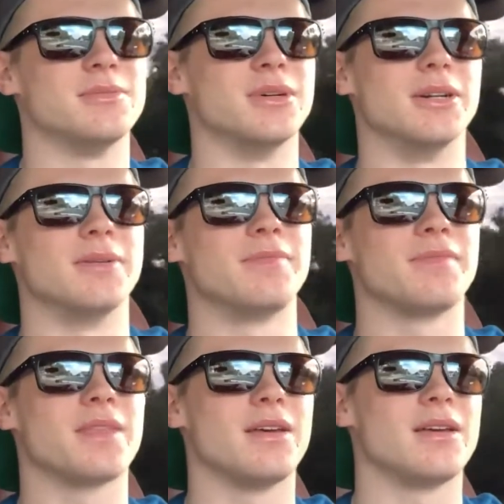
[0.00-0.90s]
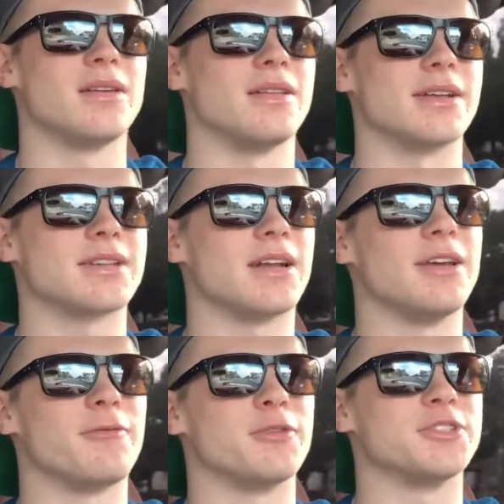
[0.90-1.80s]
But that's kind
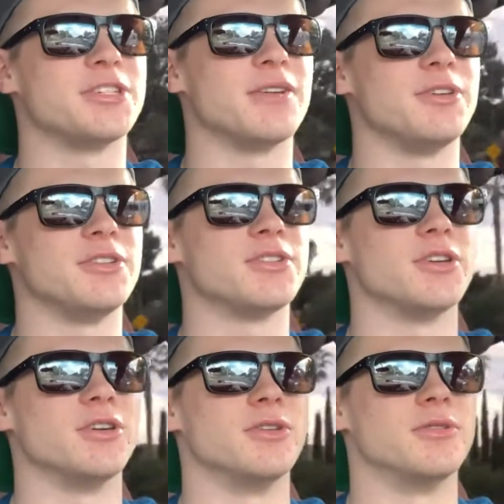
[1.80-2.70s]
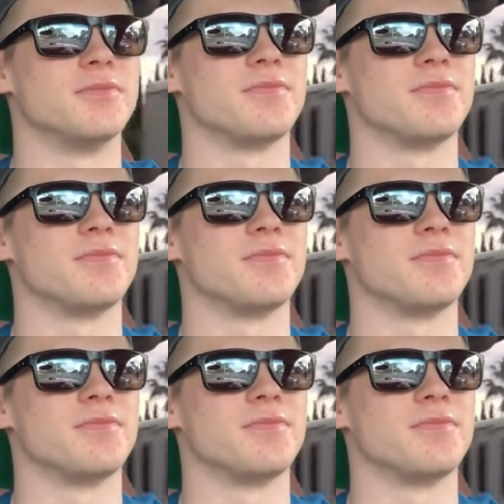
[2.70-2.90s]
of it for the Chevy. So